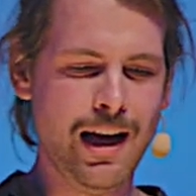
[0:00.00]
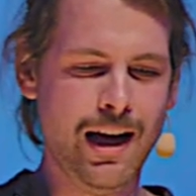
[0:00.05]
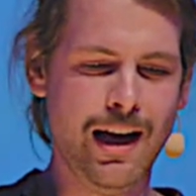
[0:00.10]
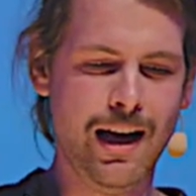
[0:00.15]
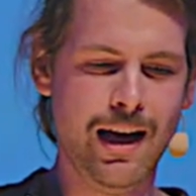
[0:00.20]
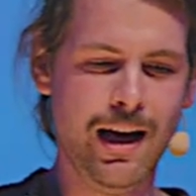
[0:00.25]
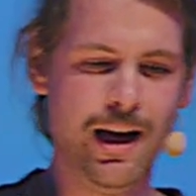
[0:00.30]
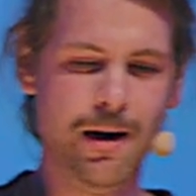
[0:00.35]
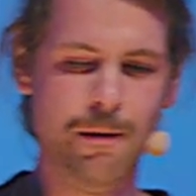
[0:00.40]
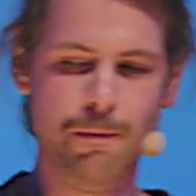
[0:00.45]

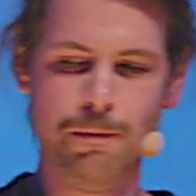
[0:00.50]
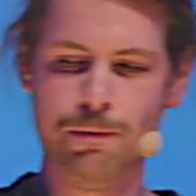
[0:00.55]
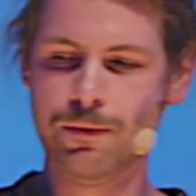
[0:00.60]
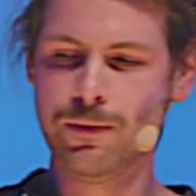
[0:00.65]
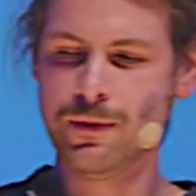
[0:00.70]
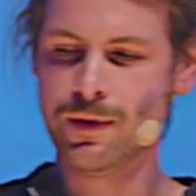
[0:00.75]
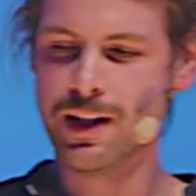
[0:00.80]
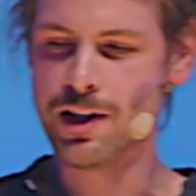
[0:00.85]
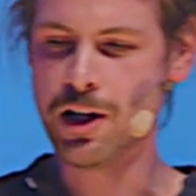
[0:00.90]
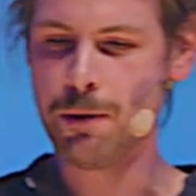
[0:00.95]
Um,
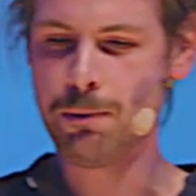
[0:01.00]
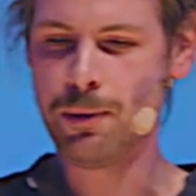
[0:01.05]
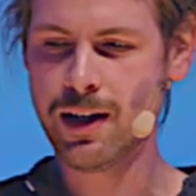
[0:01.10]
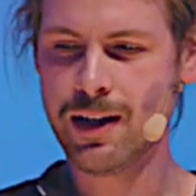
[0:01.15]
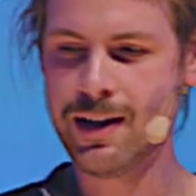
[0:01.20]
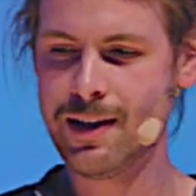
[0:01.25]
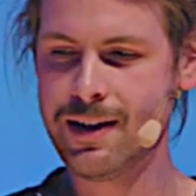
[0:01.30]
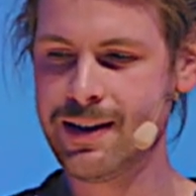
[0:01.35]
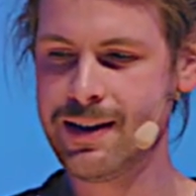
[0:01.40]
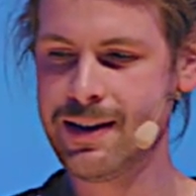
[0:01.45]
the topic
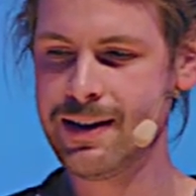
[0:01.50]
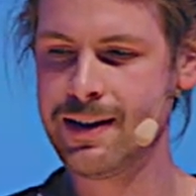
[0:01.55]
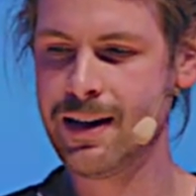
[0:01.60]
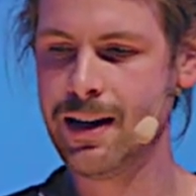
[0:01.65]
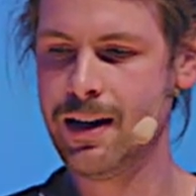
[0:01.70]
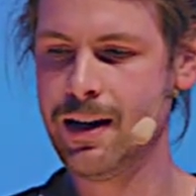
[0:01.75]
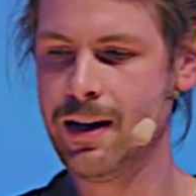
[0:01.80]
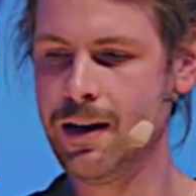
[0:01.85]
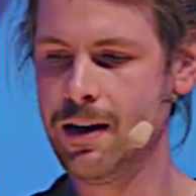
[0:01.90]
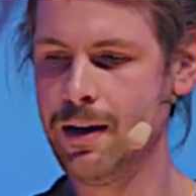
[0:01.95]
is
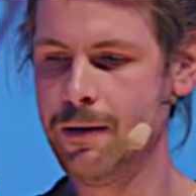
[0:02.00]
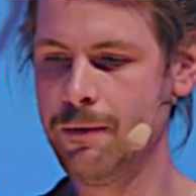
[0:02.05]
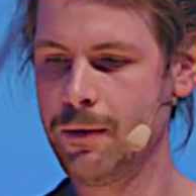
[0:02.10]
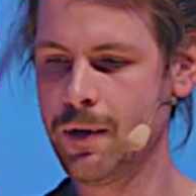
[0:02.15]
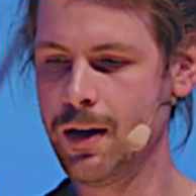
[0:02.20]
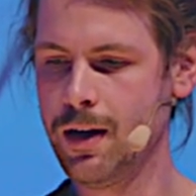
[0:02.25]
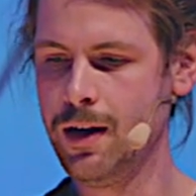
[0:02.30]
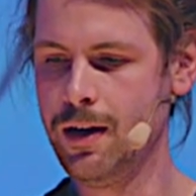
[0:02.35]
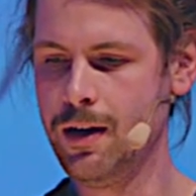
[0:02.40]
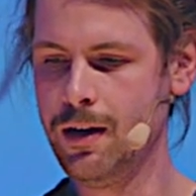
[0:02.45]

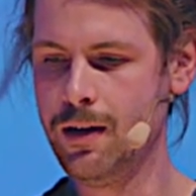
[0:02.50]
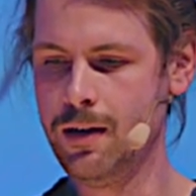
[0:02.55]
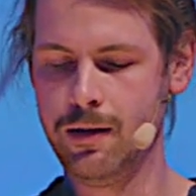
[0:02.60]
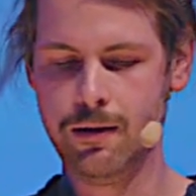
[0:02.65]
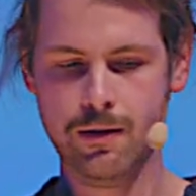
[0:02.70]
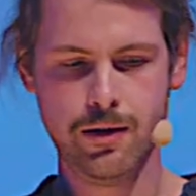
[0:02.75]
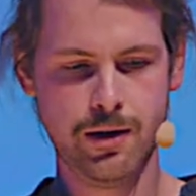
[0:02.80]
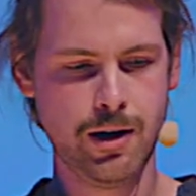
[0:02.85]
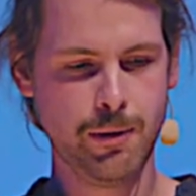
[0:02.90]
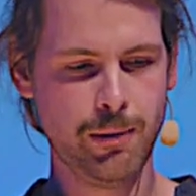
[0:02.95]

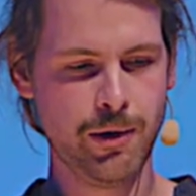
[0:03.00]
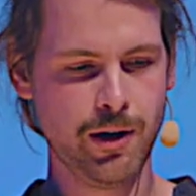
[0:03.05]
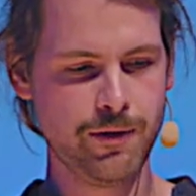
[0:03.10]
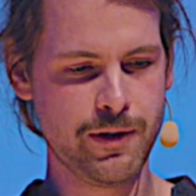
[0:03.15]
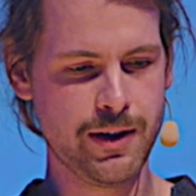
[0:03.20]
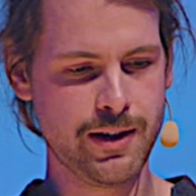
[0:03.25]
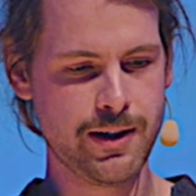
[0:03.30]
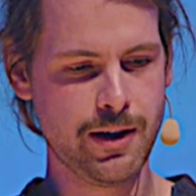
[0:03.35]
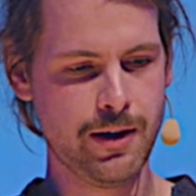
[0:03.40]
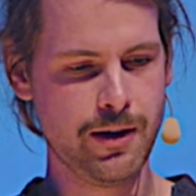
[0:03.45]
topic of
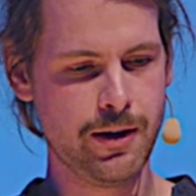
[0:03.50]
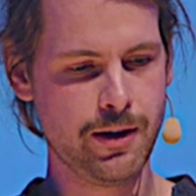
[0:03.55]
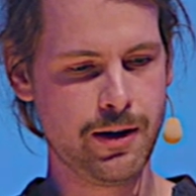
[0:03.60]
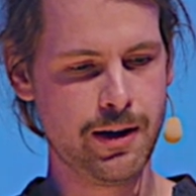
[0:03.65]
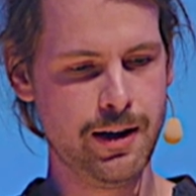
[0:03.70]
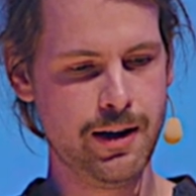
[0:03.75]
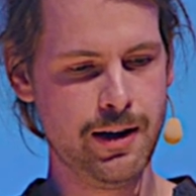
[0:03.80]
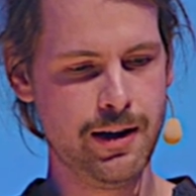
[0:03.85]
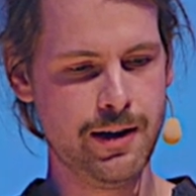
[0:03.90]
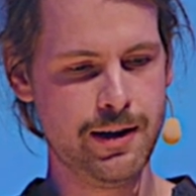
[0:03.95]
this talk
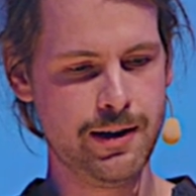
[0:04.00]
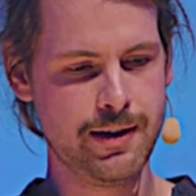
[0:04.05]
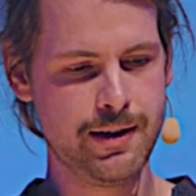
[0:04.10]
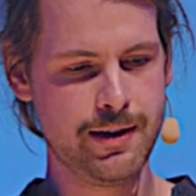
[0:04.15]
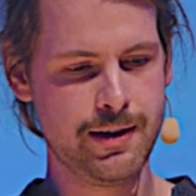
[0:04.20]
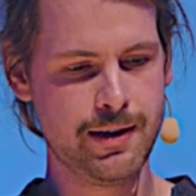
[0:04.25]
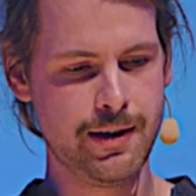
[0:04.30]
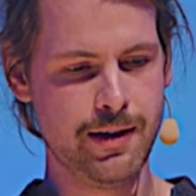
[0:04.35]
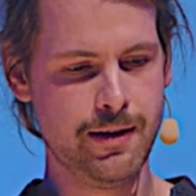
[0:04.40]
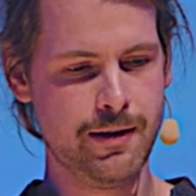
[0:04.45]

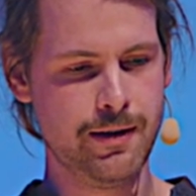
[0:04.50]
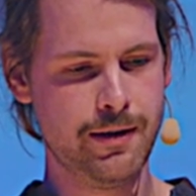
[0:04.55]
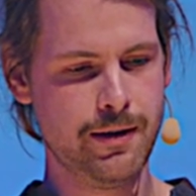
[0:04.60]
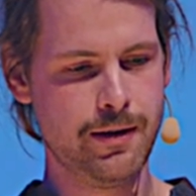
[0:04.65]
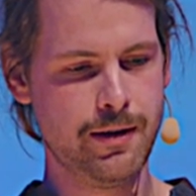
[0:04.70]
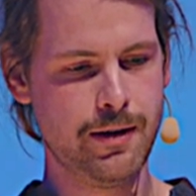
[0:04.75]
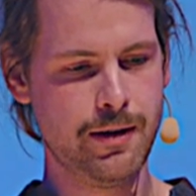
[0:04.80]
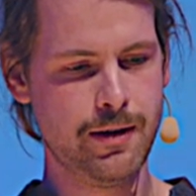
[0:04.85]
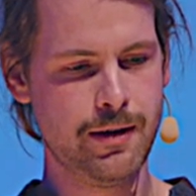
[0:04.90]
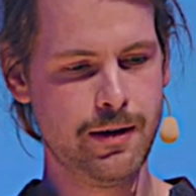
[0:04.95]
is
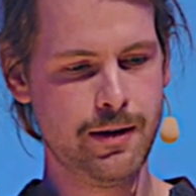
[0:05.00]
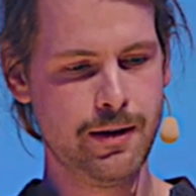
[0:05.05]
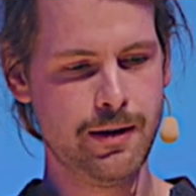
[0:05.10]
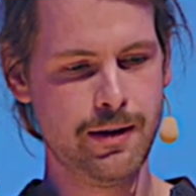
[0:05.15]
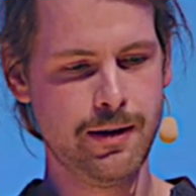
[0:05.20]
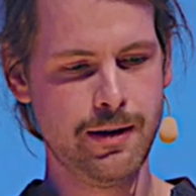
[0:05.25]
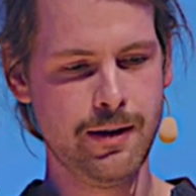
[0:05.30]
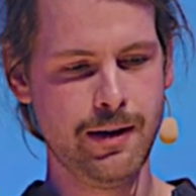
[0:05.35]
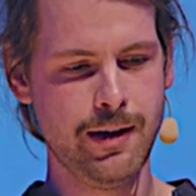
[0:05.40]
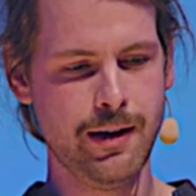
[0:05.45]

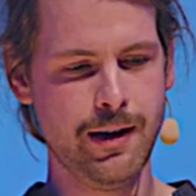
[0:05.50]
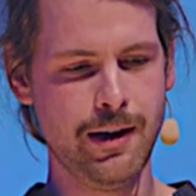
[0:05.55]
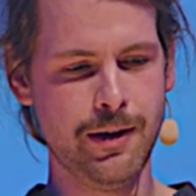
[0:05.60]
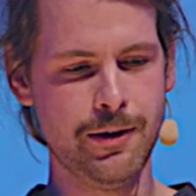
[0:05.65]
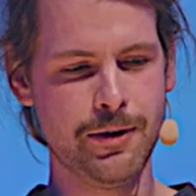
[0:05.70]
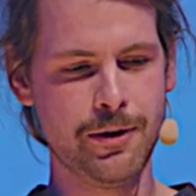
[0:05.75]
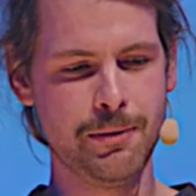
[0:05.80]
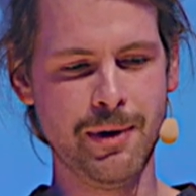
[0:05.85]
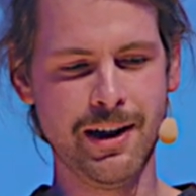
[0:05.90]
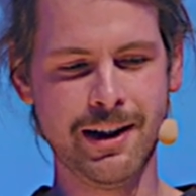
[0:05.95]

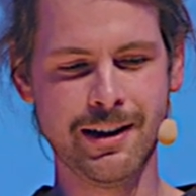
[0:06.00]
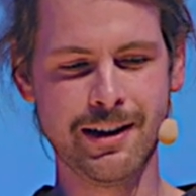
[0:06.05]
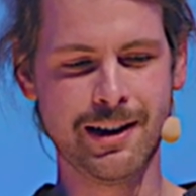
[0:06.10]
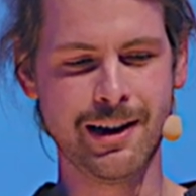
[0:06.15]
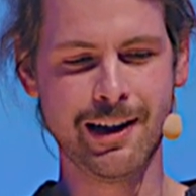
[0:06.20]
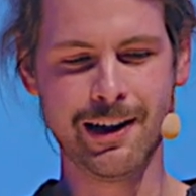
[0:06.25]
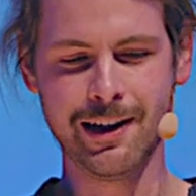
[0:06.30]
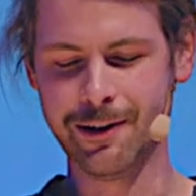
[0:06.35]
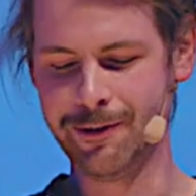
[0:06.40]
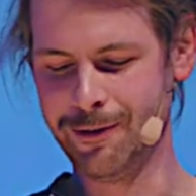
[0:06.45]
how to make the
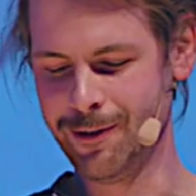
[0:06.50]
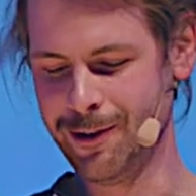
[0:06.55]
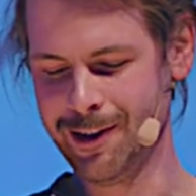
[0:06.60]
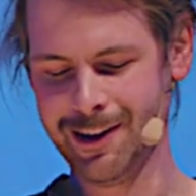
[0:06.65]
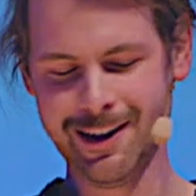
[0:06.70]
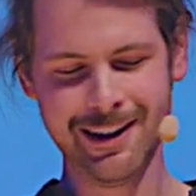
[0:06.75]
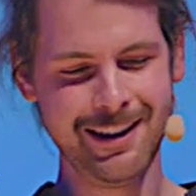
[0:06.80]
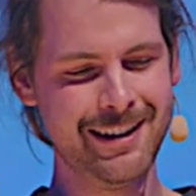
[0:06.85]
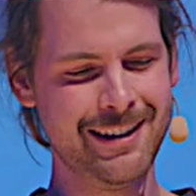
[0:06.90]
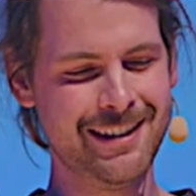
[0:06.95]
clicker
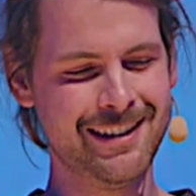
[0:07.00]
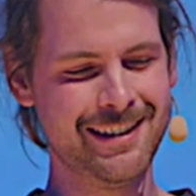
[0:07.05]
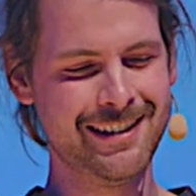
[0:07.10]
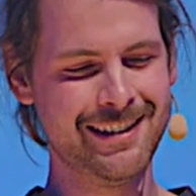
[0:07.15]
work.